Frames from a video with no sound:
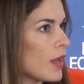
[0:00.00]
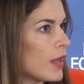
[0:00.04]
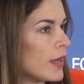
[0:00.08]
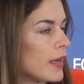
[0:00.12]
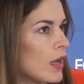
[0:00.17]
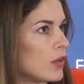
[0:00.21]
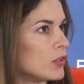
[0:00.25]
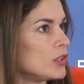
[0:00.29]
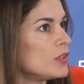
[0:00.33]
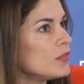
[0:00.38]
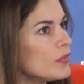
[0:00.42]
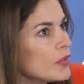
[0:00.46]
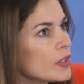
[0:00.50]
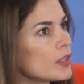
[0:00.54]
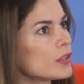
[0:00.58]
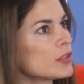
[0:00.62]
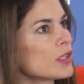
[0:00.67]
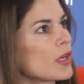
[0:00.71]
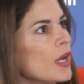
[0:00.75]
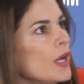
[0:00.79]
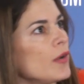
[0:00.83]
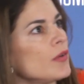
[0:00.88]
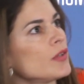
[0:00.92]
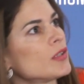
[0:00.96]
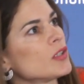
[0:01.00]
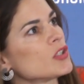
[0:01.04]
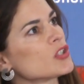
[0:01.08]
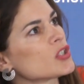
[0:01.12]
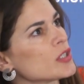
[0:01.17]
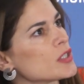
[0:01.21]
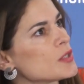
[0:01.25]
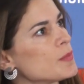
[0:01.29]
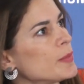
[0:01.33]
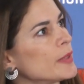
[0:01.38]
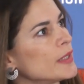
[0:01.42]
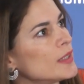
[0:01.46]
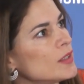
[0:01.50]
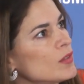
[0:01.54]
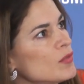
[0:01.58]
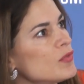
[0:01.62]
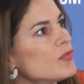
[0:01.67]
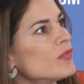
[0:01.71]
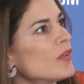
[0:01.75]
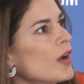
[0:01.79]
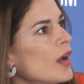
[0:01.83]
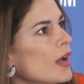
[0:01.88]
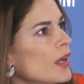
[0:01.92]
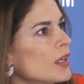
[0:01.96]
Now, difficult heritage has been
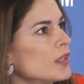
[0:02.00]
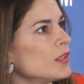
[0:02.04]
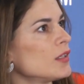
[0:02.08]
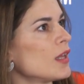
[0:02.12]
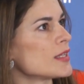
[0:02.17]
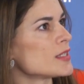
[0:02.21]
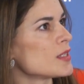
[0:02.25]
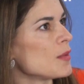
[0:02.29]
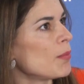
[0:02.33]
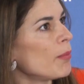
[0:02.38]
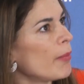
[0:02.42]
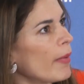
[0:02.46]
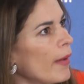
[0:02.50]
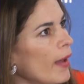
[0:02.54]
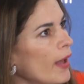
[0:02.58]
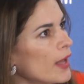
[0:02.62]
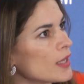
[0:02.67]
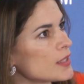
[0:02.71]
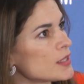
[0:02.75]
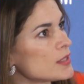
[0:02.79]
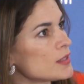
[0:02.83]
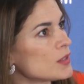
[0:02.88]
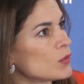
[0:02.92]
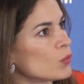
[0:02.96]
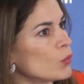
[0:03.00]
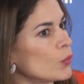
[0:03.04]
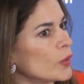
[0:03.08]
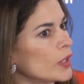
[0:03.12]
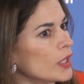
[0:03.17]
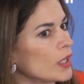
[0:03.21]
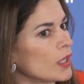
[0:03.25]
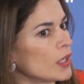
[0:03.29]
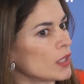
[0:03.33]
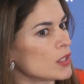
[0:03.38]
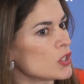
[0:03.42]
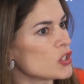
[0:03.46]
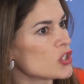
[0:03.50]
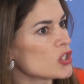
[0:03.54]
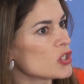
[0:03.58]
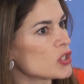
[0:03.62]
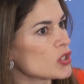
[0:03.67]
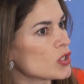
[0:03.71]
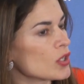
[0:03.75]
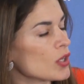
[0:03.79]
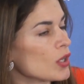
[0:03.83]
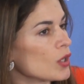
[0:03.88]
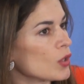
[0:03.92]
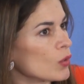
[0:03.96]
defined as a past
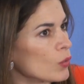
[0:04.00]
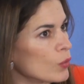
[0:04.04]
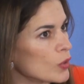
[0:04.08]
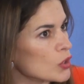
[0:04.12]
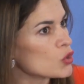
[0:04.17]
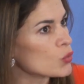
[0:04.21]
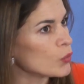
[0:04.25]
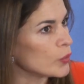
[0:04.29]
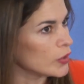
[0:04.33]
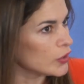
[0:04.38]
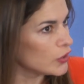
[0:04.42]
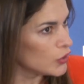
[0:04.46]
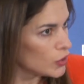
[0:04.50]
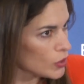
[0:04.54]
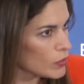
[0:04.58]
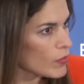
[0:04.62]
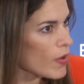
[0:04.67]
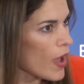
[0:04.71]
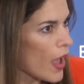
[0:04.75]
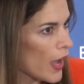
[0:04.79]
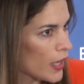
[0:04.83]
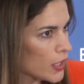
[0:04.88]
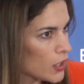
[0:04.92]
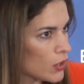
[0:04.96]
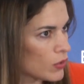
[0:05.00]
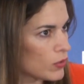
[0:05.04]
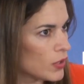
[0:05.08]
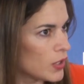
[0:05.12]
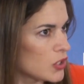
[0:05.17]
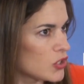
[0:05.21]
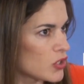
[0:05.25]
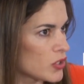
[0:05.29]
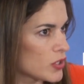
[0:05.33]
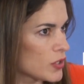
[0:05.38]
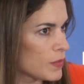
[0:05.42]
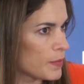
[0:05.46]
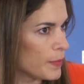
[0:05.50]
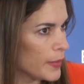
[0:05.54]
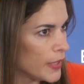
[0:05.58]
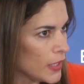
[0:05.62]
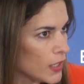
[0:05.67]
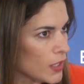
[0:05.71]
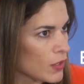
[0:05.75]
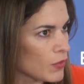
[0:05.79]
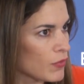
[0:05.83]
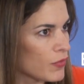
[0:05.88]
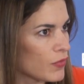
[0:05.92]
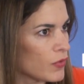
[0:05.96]
which we do acknowledge as
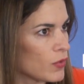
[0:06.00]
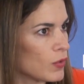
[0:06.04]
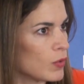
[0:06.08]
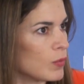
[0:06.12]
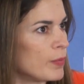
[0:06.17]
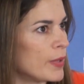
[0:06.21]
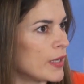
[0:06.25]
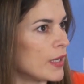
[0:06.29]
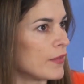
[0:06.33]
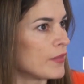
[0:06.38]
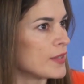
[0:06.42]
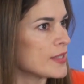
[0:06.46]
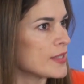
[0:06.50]
meaningful, but at